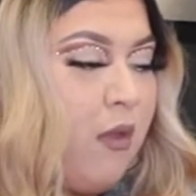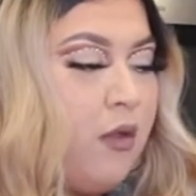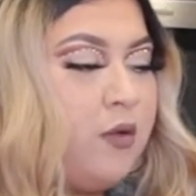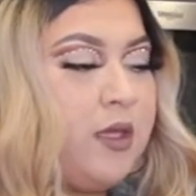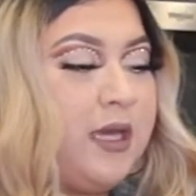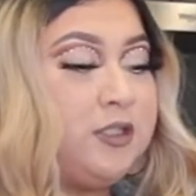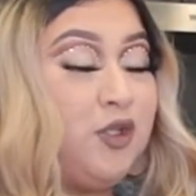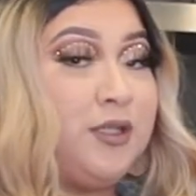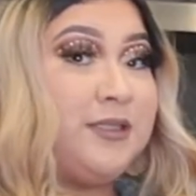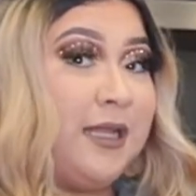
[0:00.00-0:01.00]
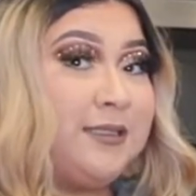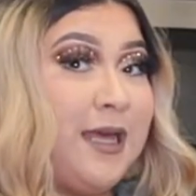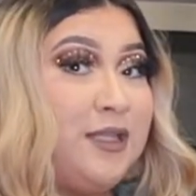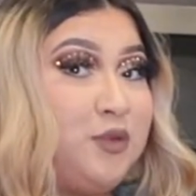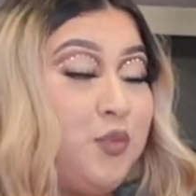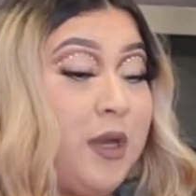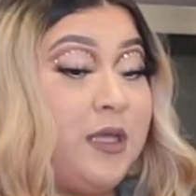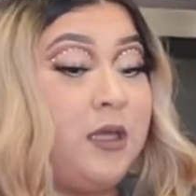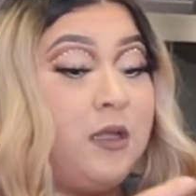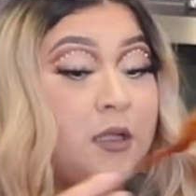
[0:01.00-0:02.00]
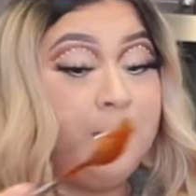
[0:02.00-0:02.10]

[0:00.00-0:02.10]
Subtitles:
Okay guys, so the salsa is ready.